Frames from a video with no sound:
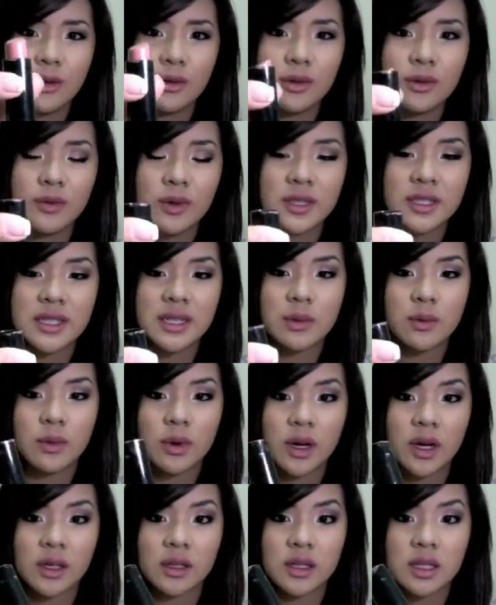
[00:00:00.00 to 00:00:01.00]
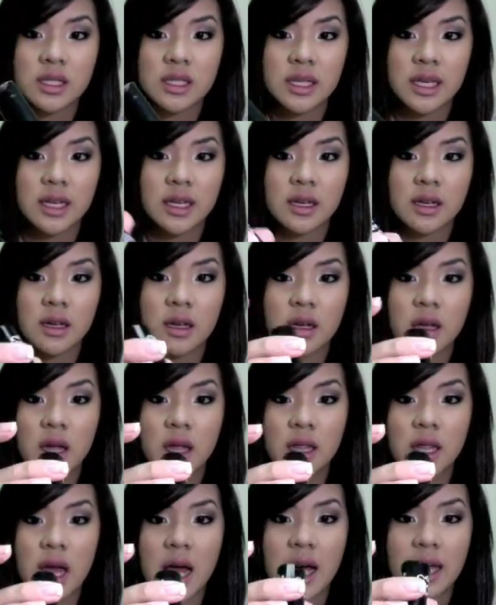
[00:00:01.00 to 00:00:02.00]
the only reason I'm wearing this, like, a
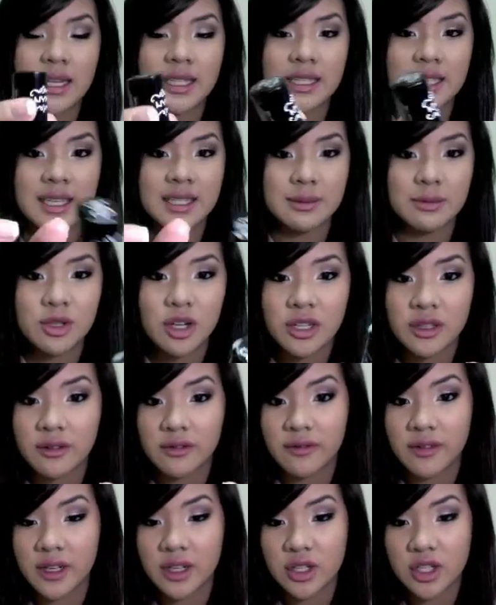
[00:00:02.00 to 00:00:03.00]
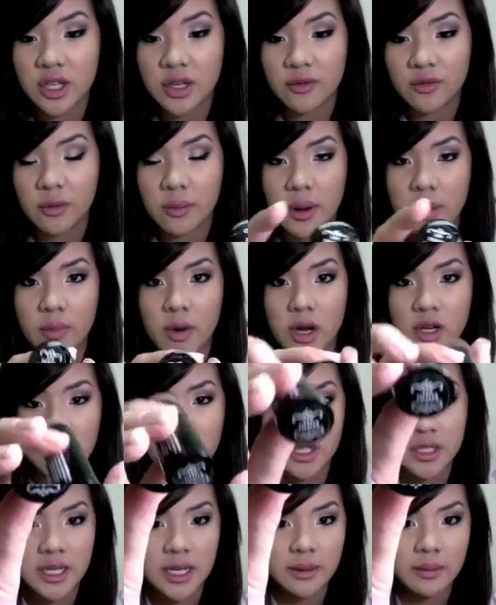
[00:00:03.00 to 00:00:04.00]
lot is because I'm trying to finish it for my
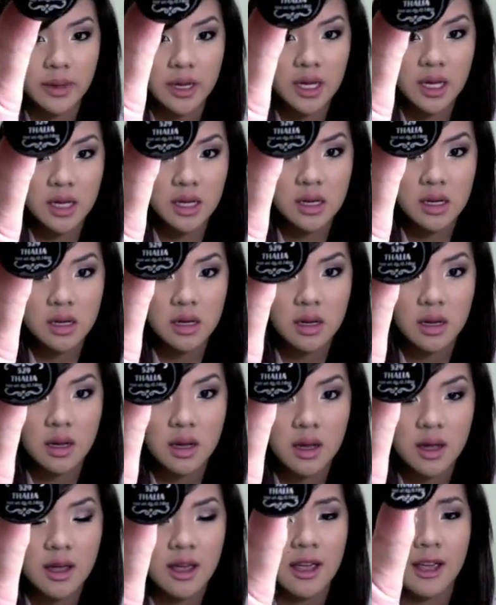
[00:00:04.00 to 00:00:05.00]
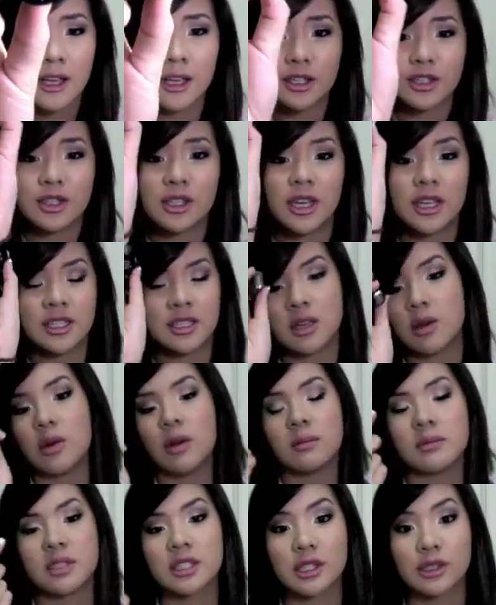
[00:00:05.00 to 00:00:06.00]
Project 10 pan. Because you guys know
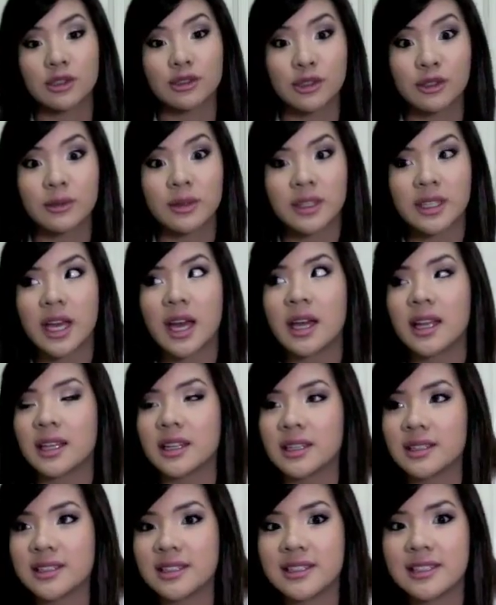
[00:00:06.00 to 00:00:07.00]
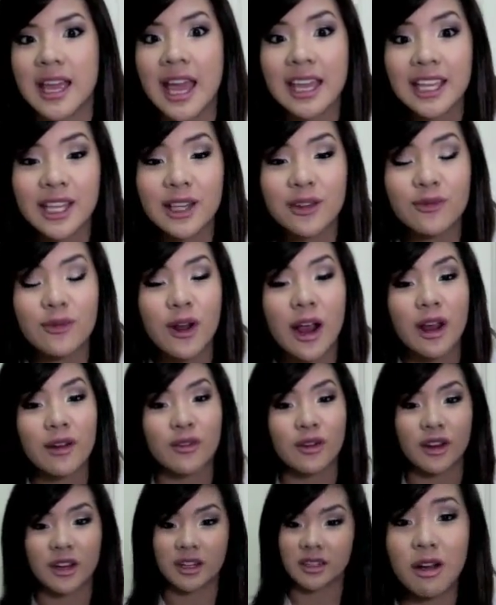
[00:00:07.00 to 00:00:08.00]
I'm still doing that, and it's taking
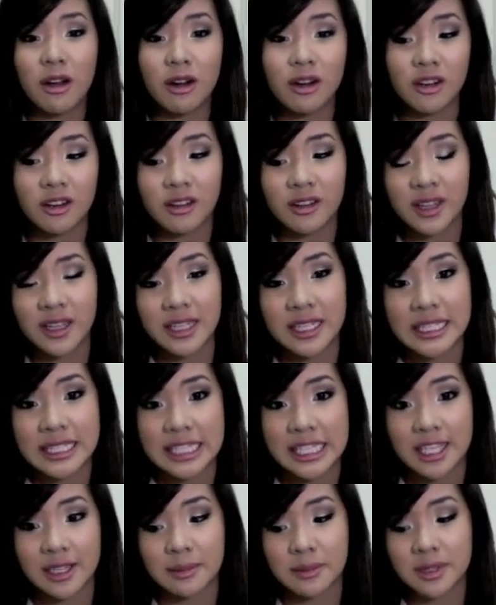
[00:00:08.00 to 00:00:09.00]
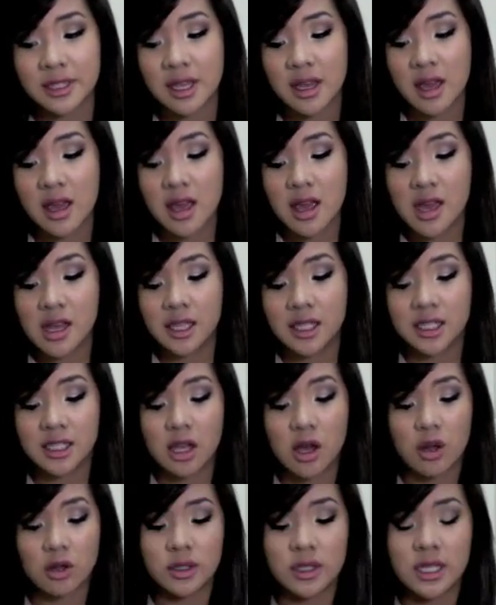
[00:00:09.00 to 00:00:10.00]
forever. It's harder than it seems.
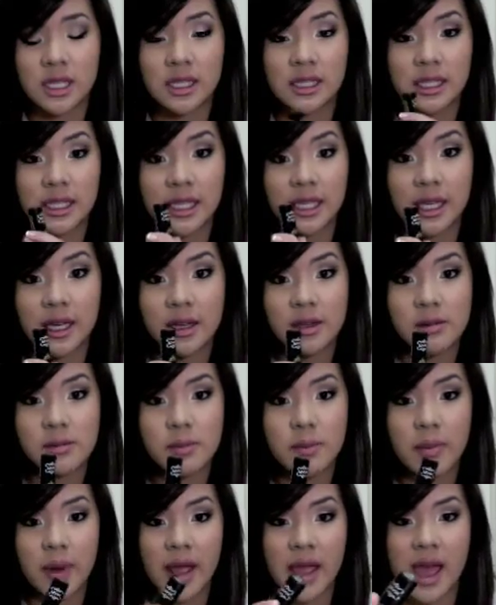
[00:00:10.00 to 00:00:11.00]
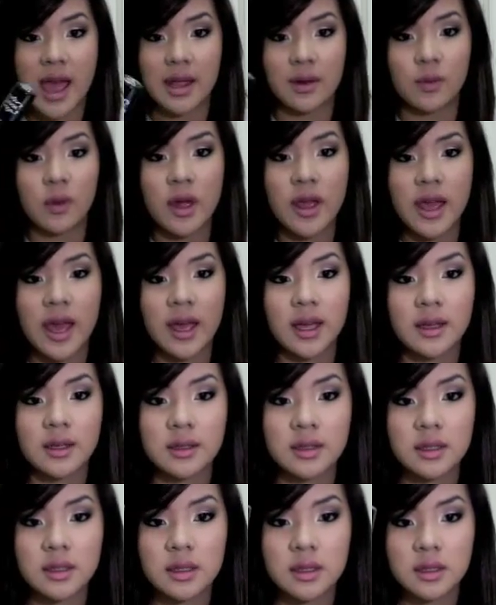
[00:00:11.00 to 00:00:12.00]
So, Talia by
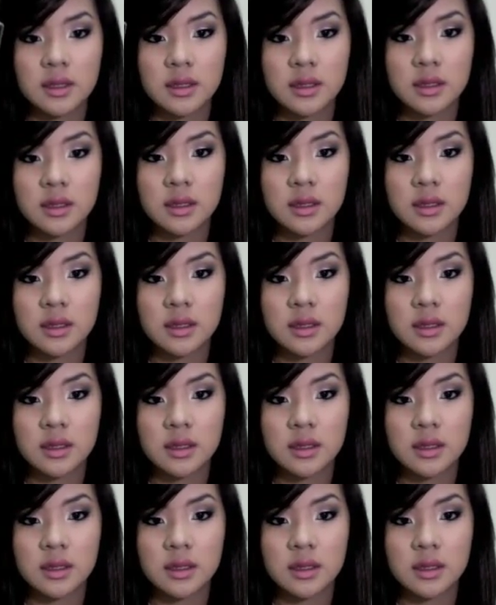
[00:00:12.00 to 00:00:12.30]
NYX.